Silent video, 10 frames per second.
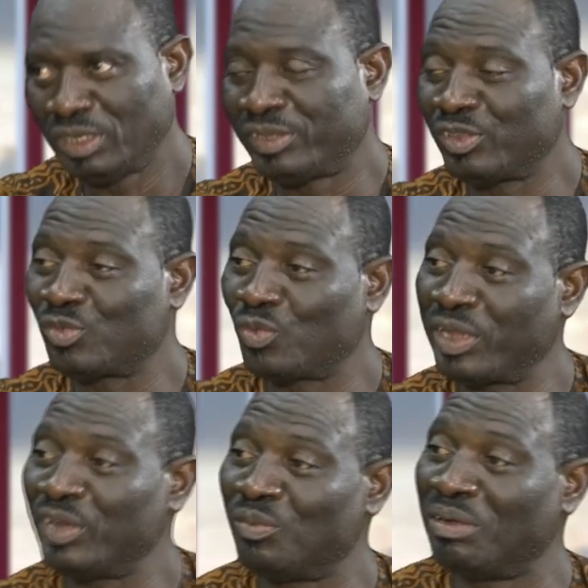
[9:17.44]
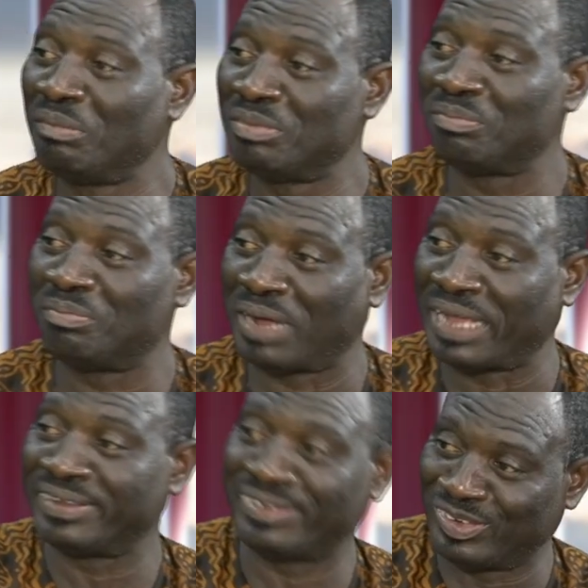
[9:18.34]
It is when human being
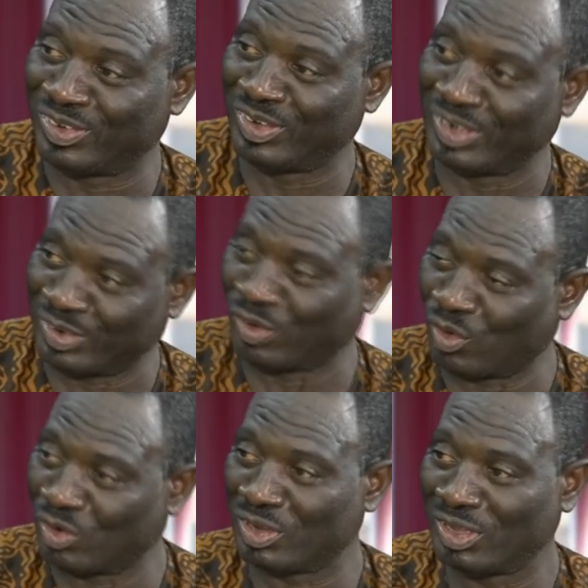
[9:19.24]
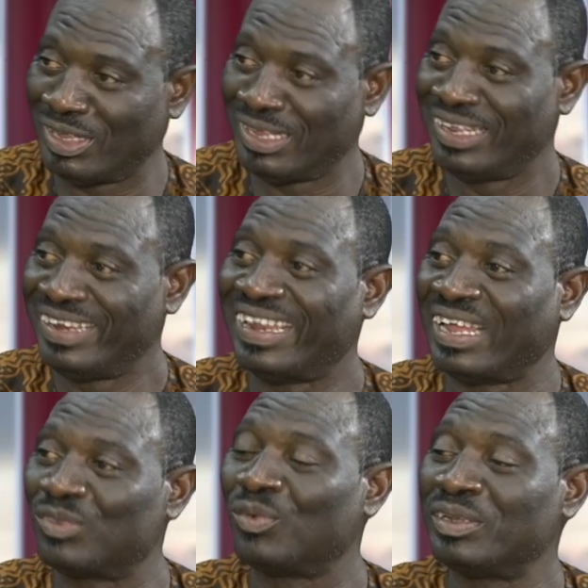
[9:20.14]
bites the dog,
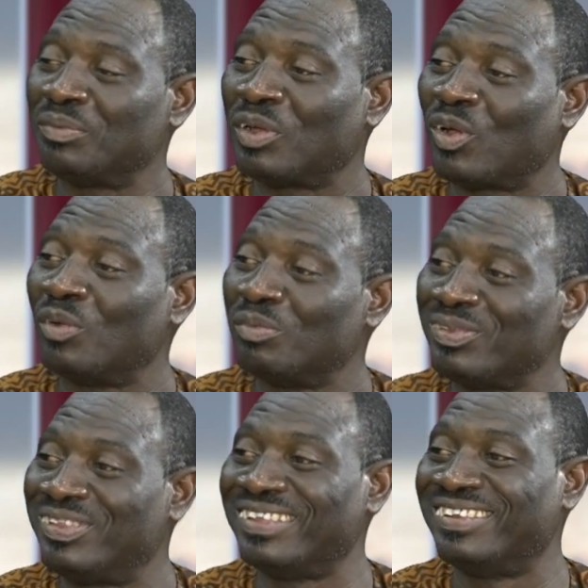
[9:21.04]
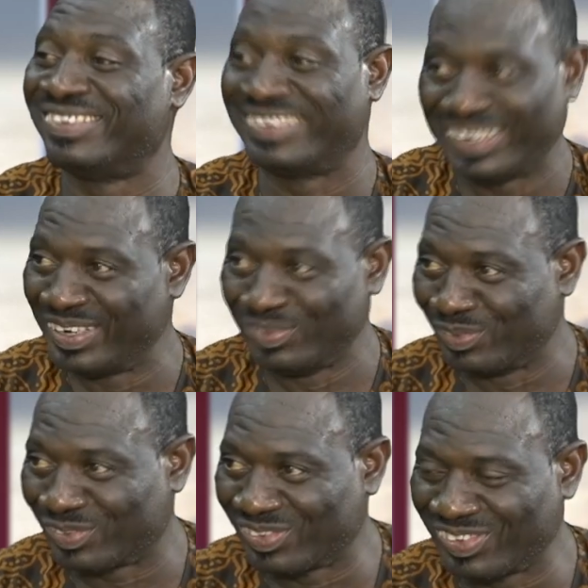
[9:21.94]
that's when it becomes the
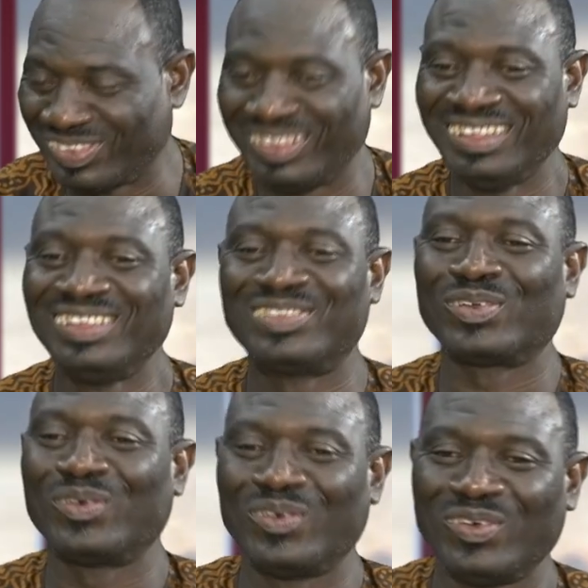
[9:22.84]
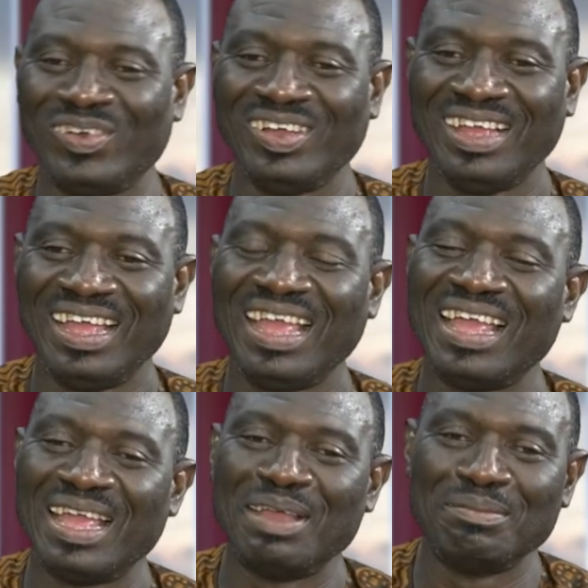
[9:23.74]
news. So,
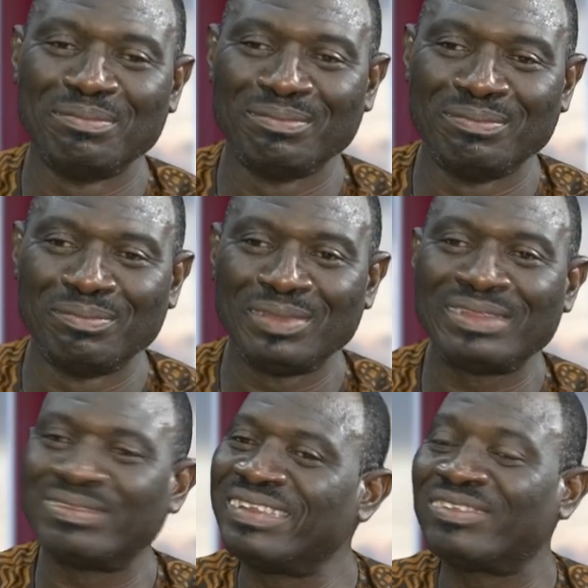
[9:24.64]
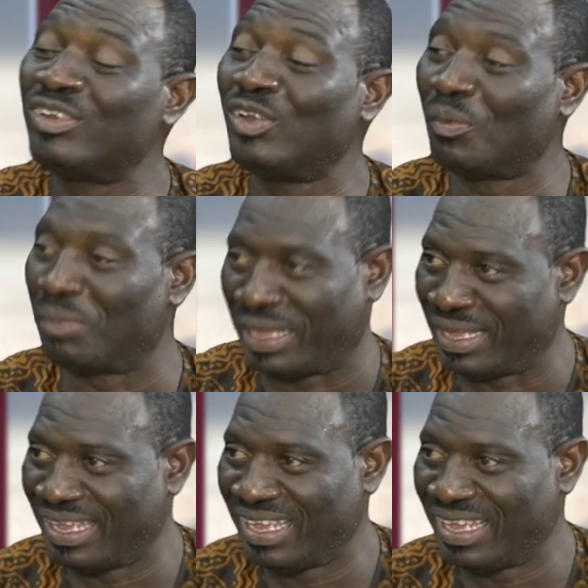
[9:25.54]
it's normal.